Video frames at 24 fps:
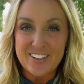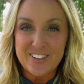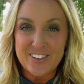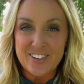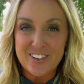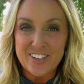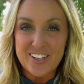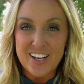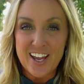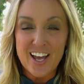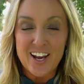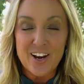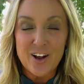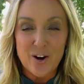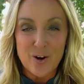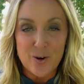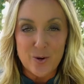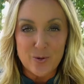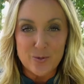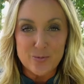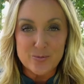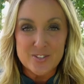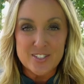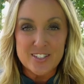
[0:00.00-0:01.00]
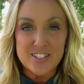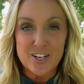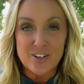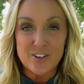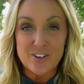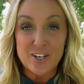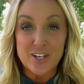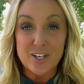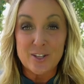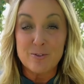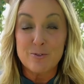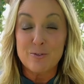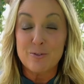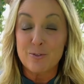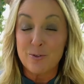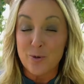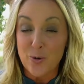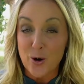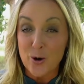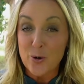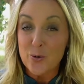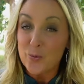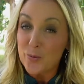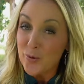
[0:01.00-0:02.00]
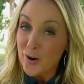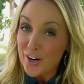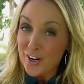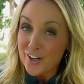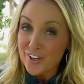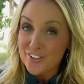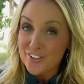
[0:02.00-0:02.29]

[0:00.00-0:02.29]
a look at homes that are in Fort Worth.